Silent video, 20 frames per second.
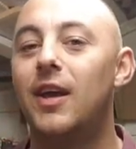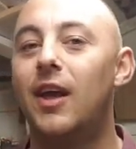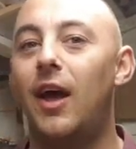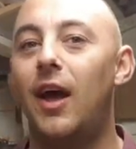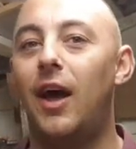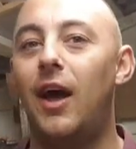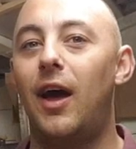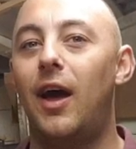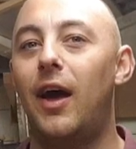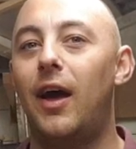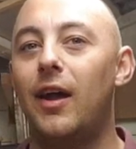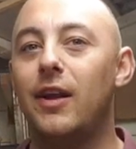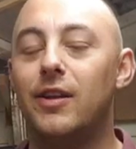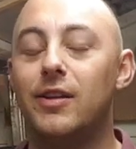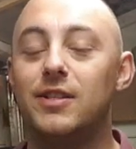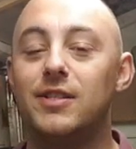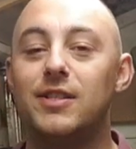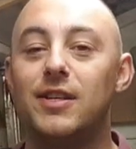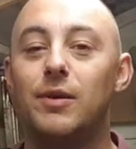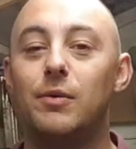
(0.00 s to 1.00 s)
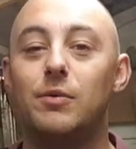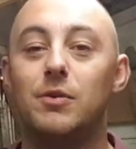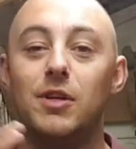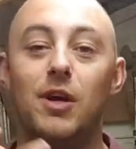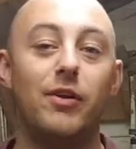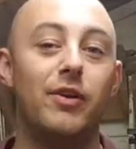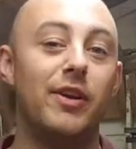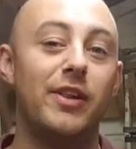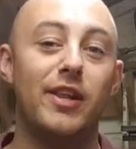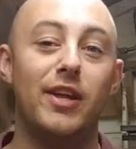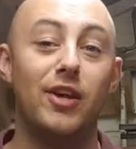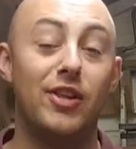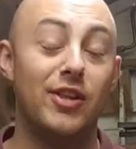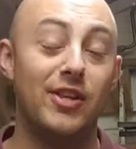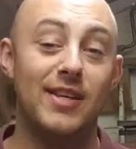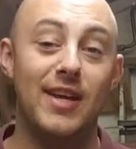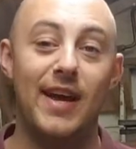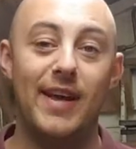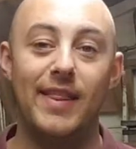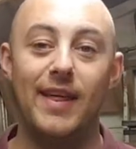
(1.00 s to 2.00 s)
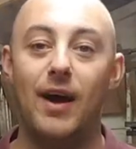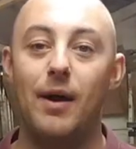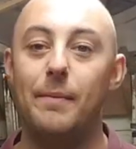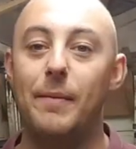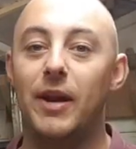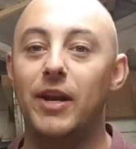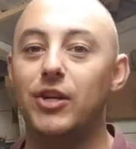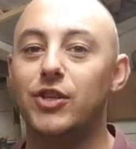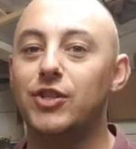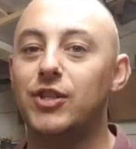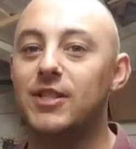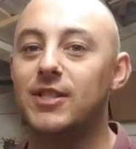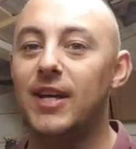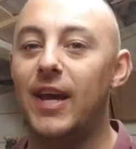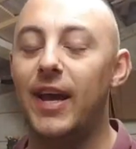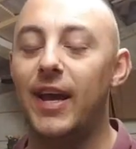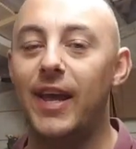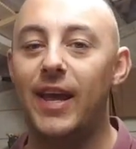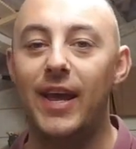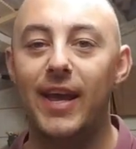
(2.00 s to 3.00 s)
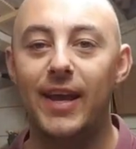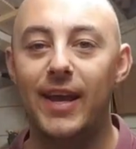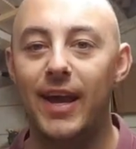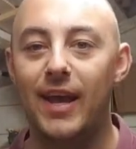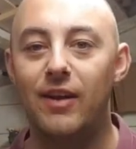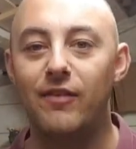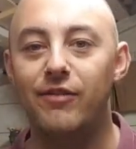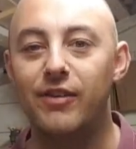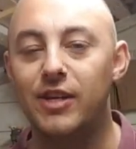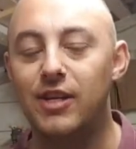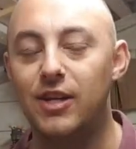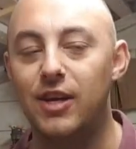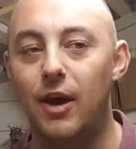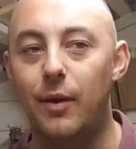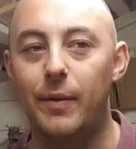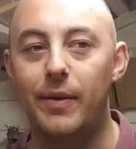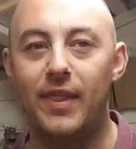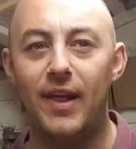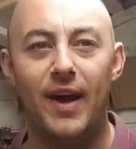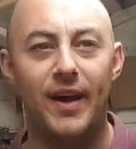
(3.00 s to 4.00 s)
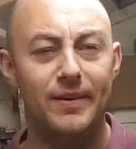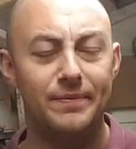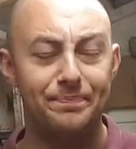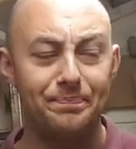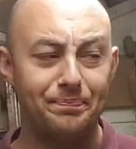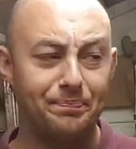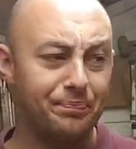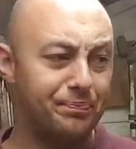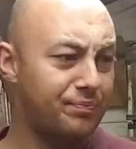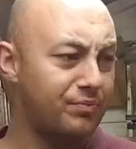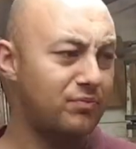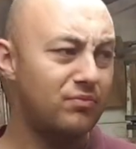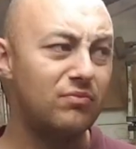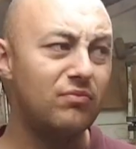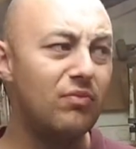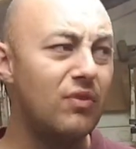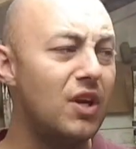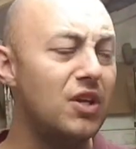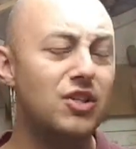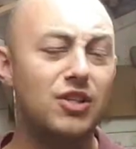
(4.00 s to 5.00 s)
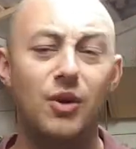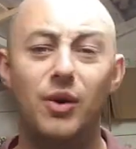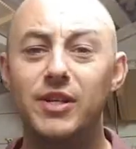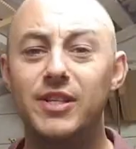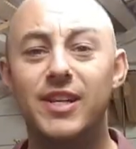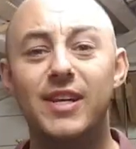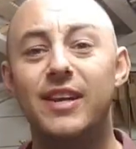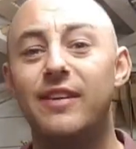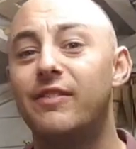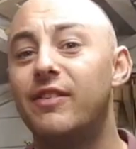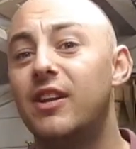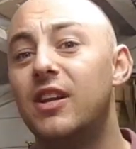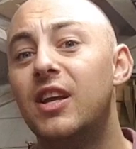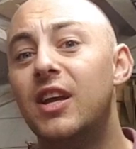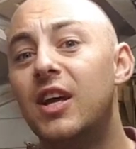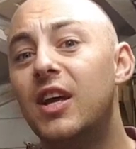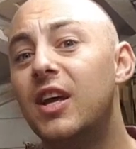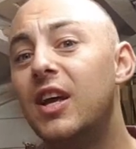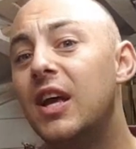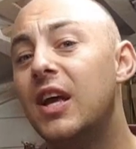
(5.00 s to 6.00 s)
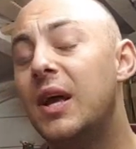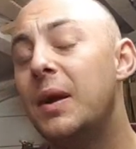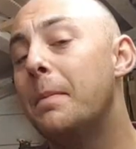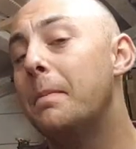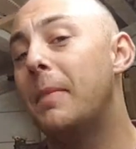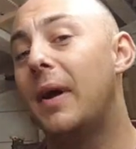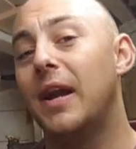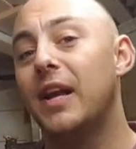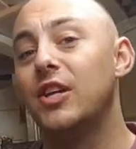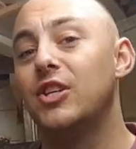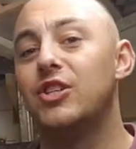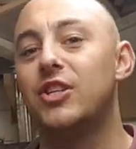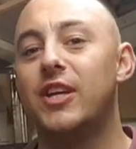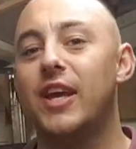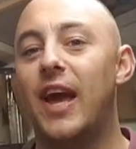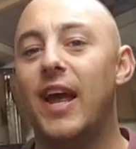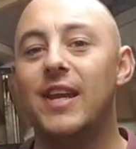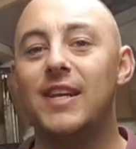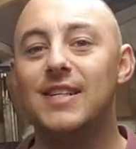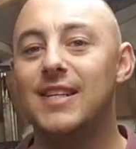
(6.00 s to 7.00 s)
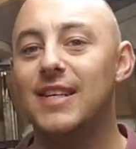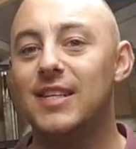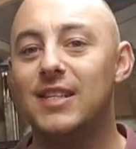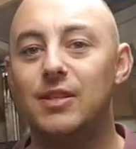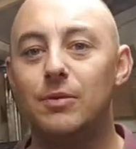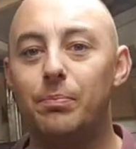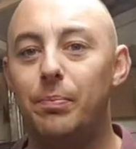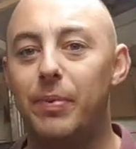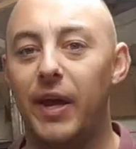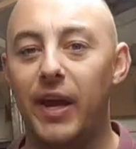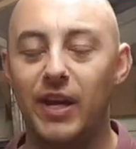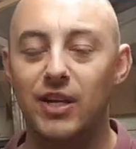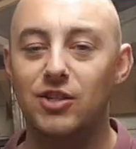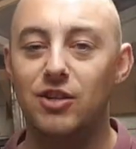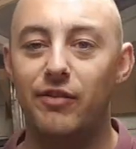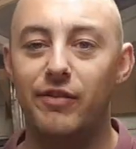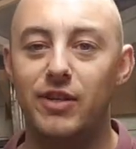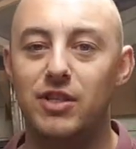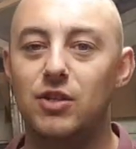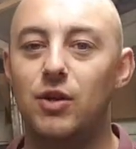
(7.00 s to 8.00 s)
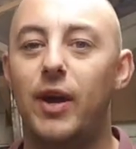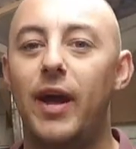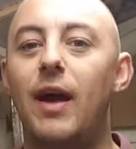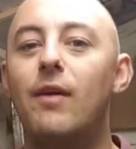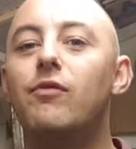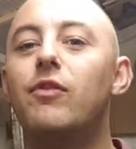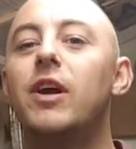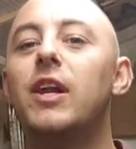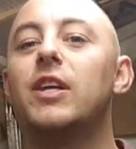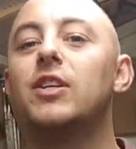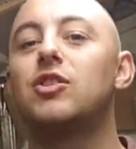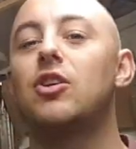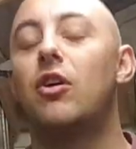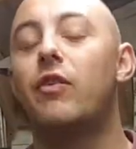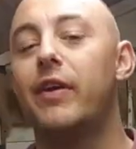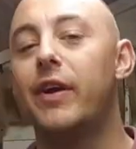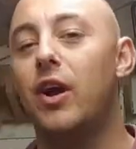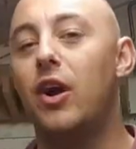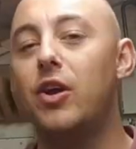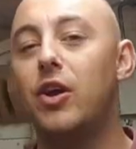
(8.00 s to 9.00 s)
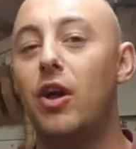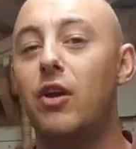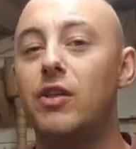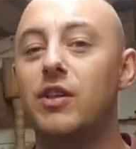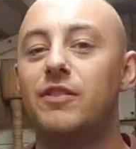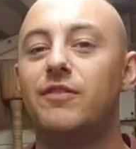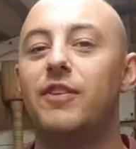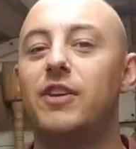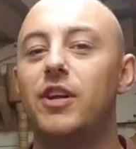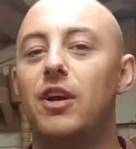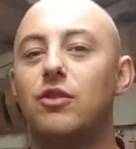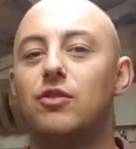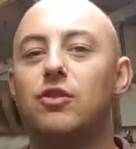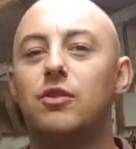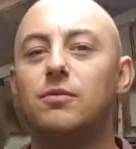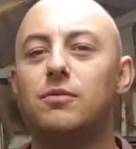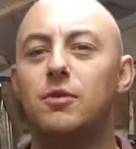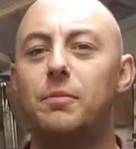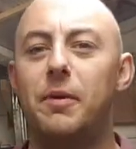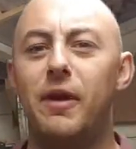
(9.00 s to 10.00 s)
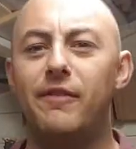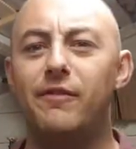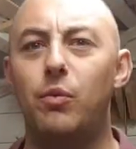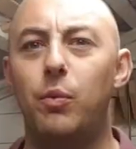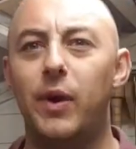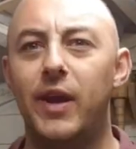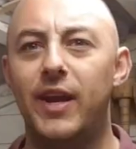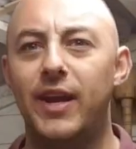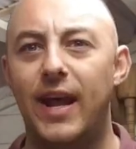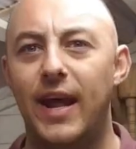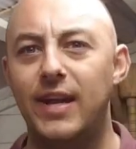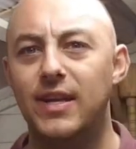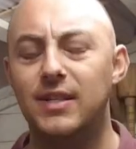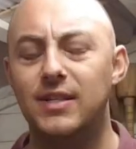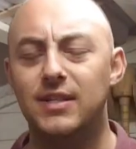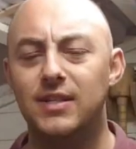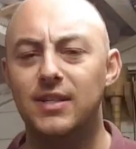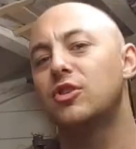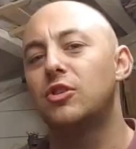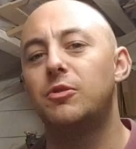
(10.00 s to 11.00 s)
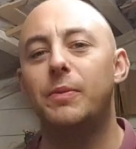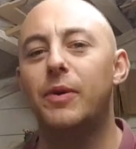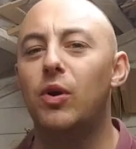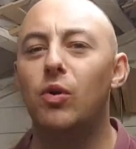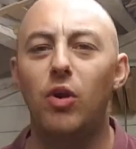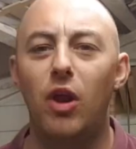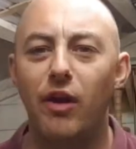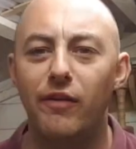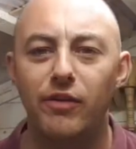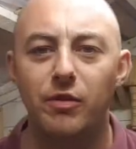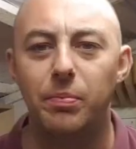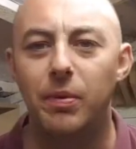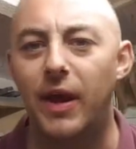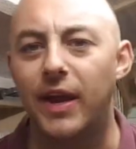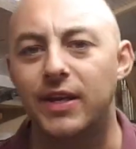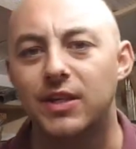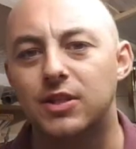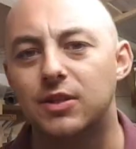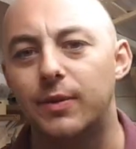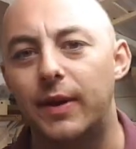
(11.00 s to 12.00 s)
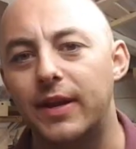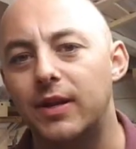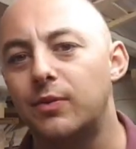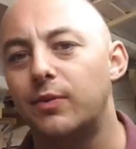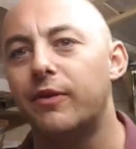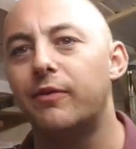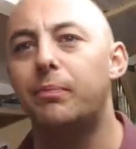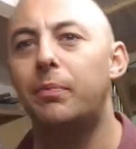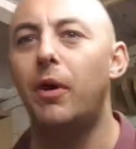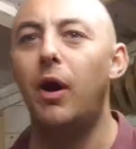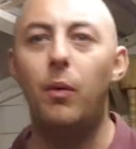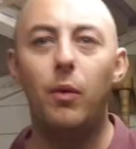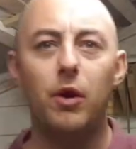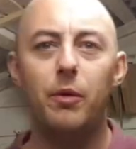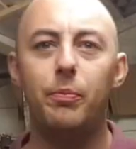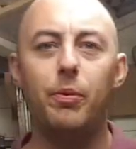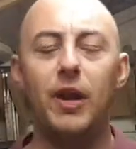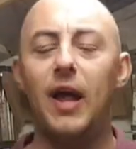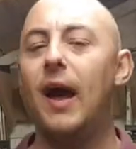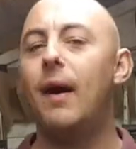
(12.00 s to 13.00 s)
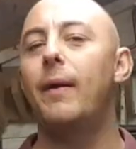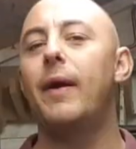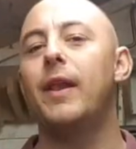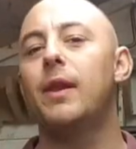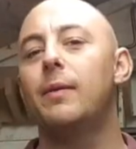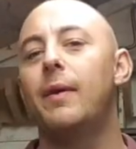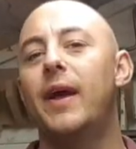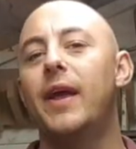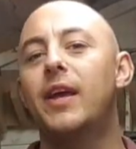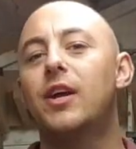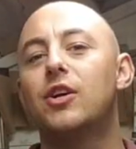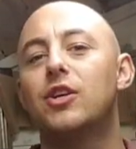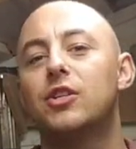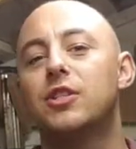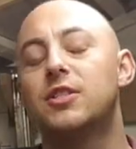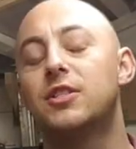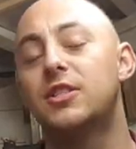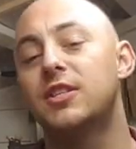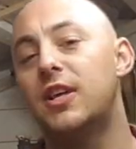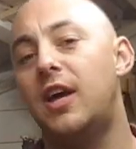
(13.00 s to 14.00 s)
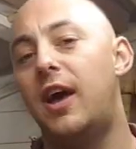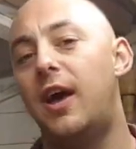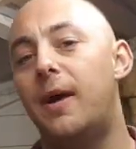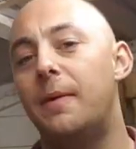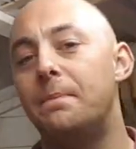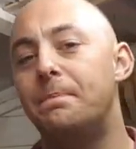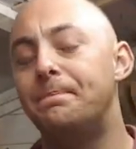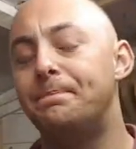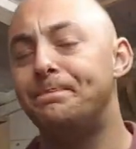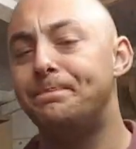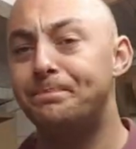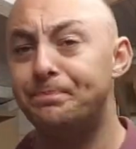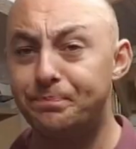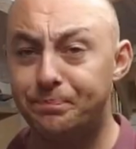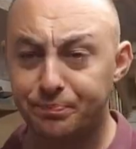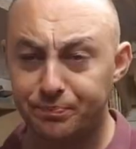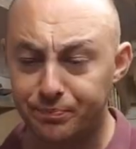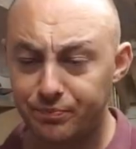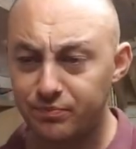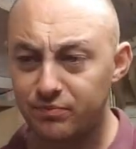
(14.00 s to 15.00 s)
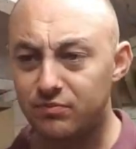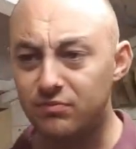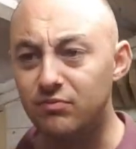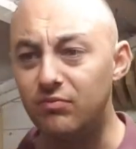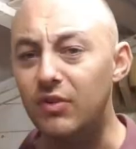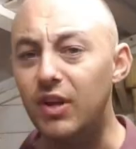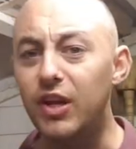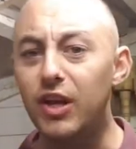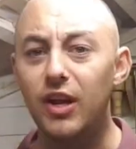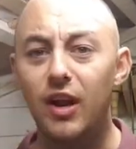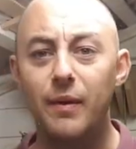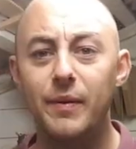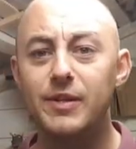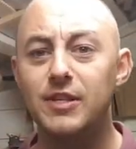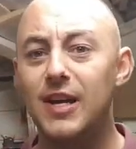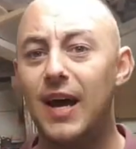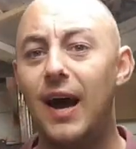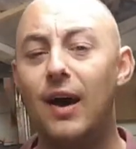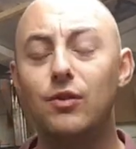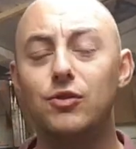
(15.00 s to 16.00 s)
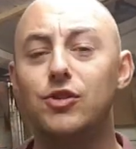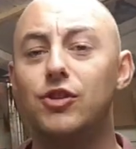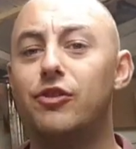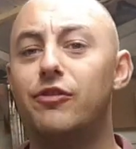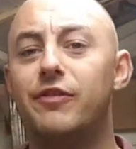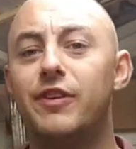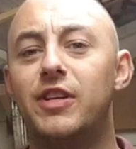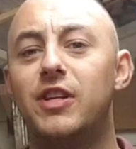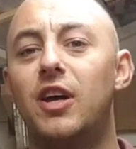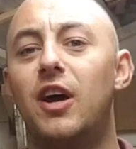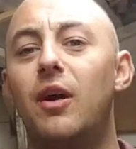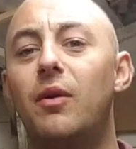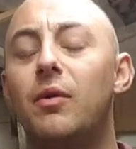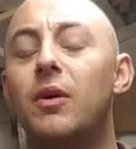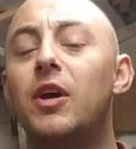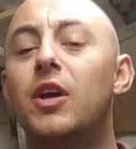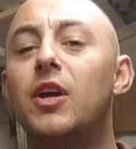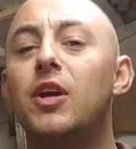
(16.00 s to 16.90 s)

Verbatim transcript: and it was only the other day that I managed to take it and get a video and that, so I didn't even managed to get any decent pics of it. So I am really sorry. I know this video's come to a bit of a weird end, just a bit all over the place to end with, but I want to put it out anyway because you know, it's a how-to video.